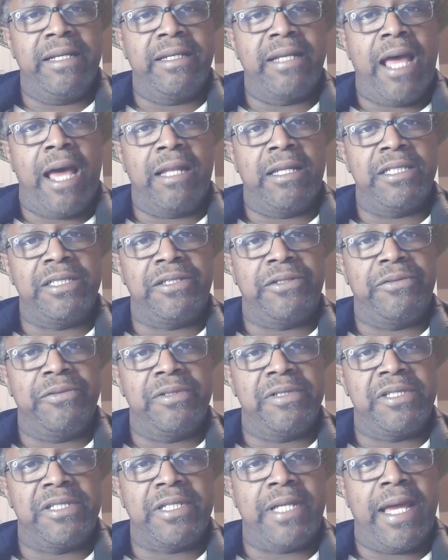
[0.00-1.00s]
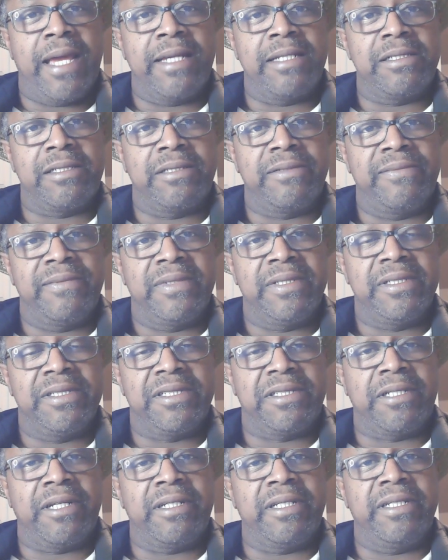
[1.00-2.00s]
knowledge through the science and
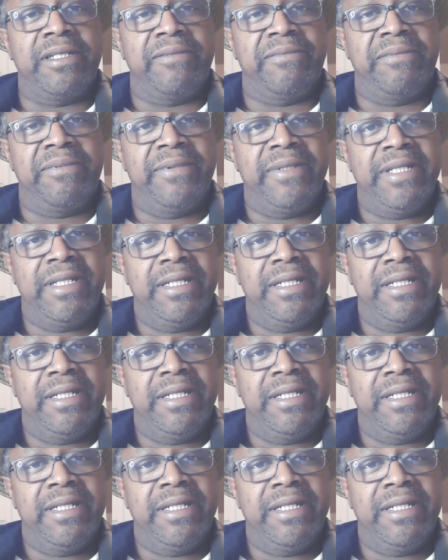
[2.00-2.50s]
study of